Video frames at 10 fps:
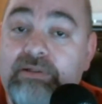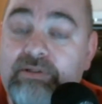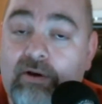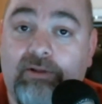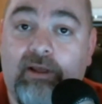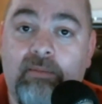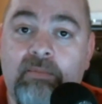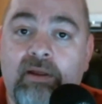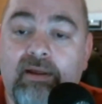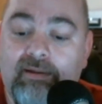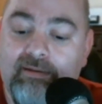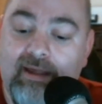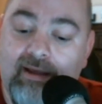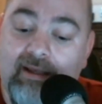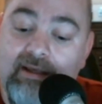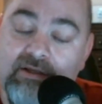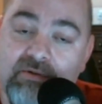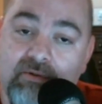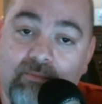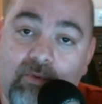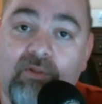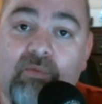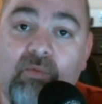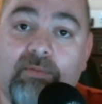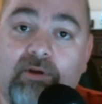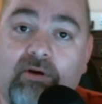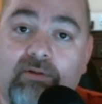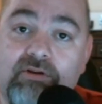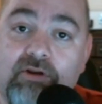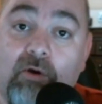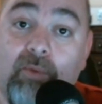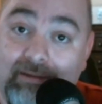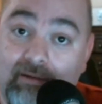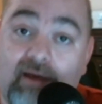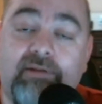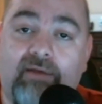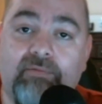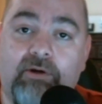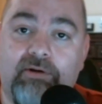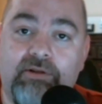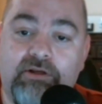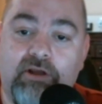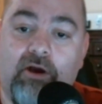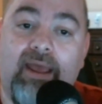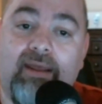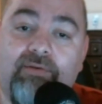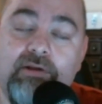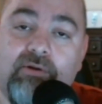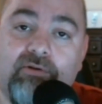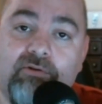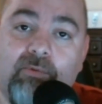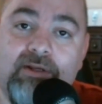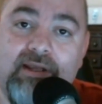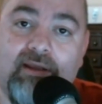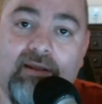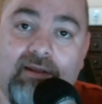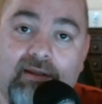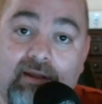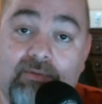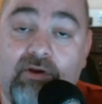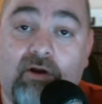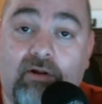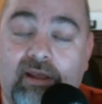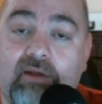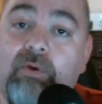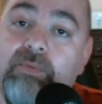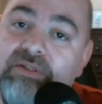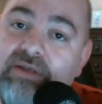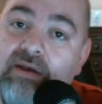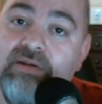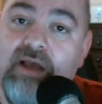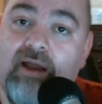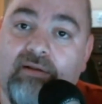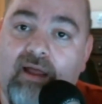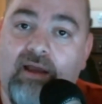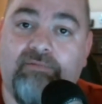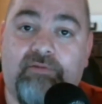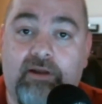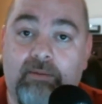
But told him that he's more than welcome to call on the show. We'd love to have him call on the show. And if he told us what day he was calling in, we would set aside a line for